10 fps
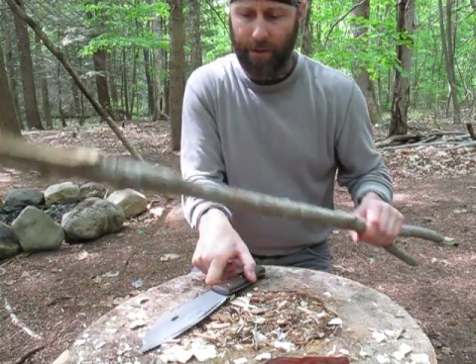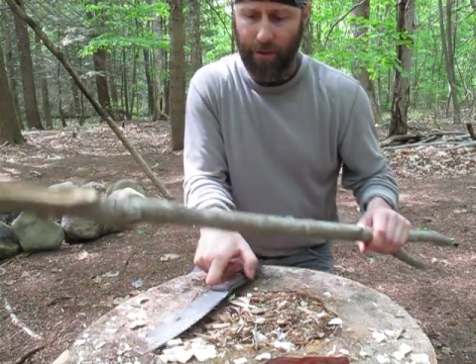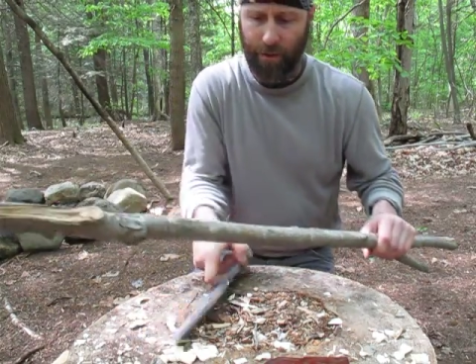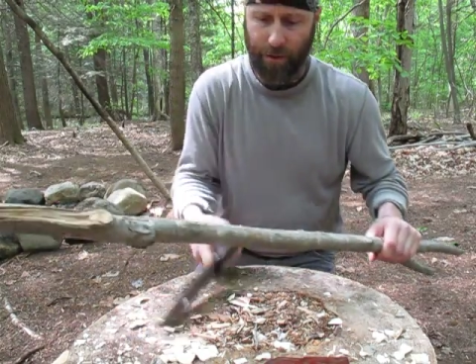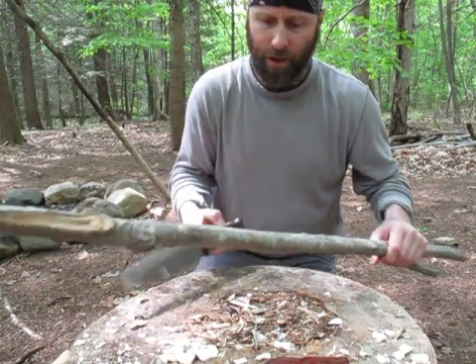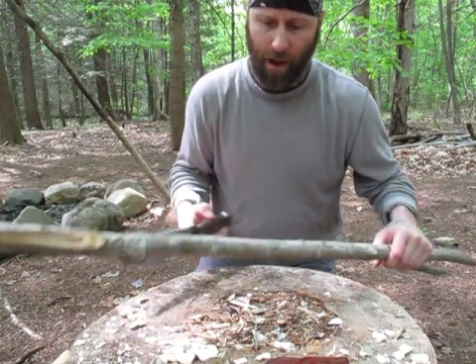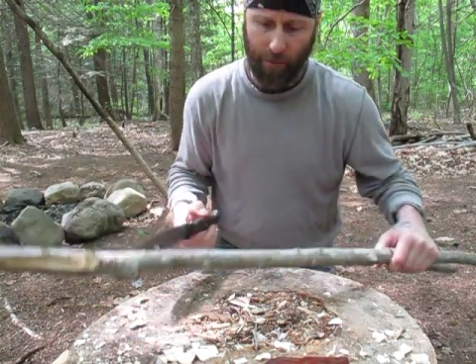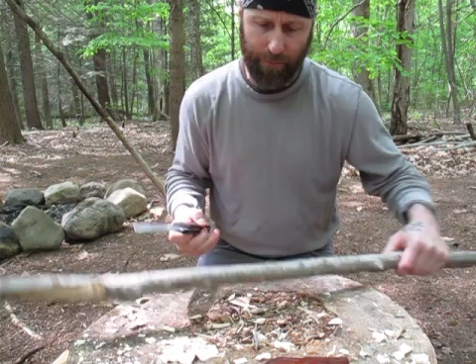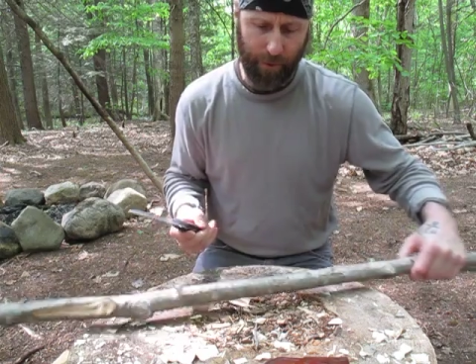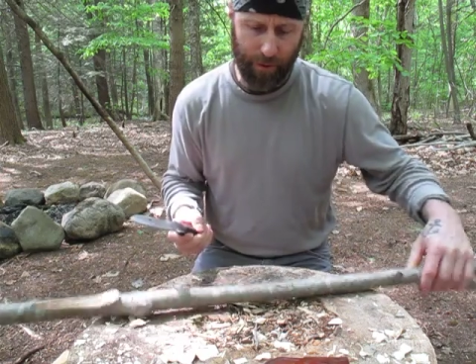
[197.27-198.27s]
you can chop.
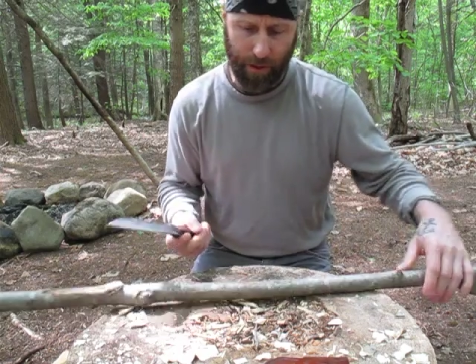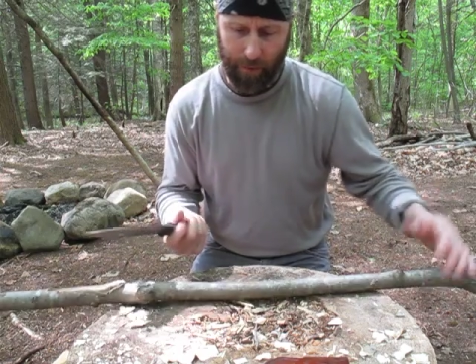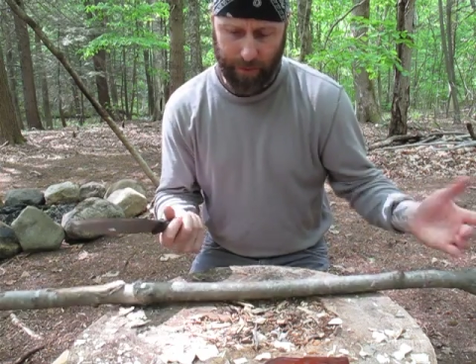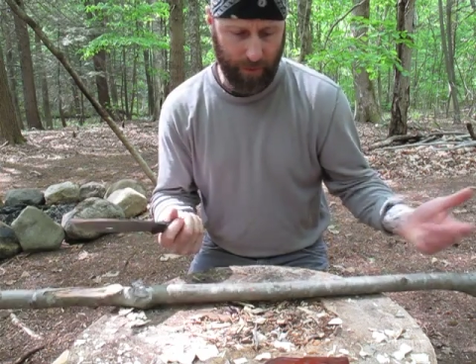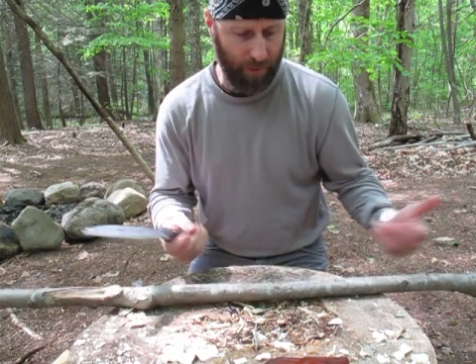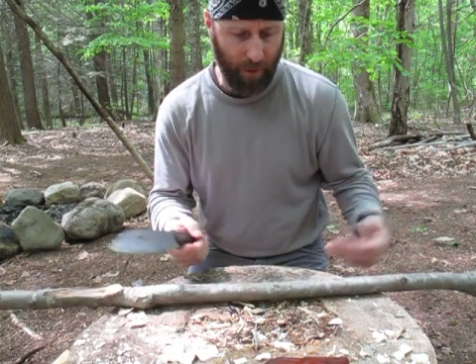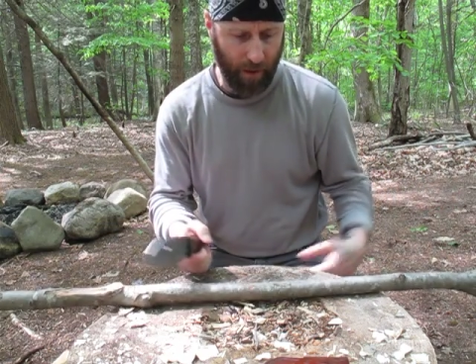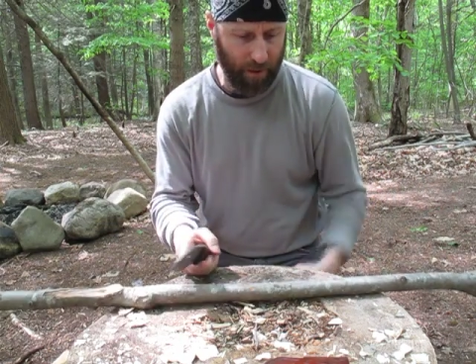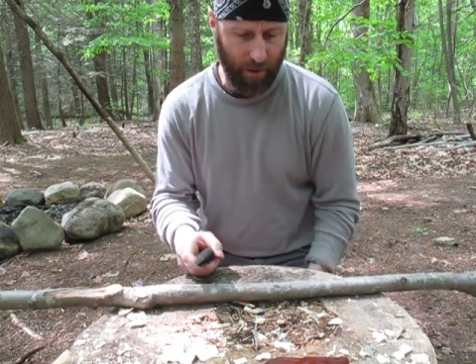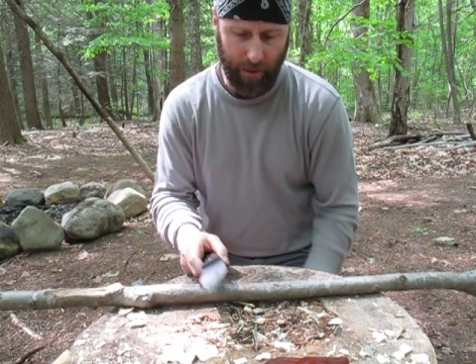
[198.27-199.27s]
You can chop some small
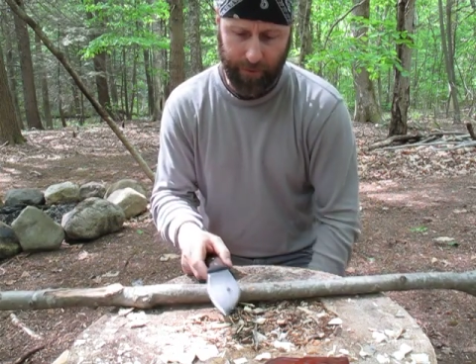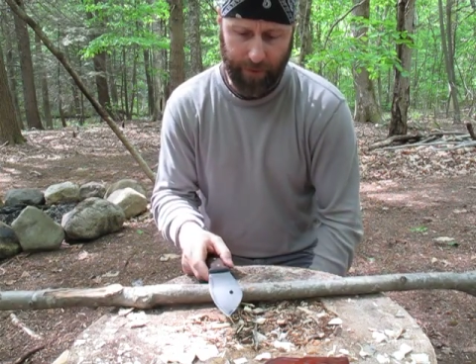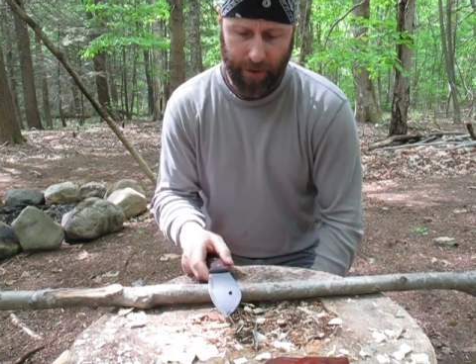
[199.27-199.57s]
stuff.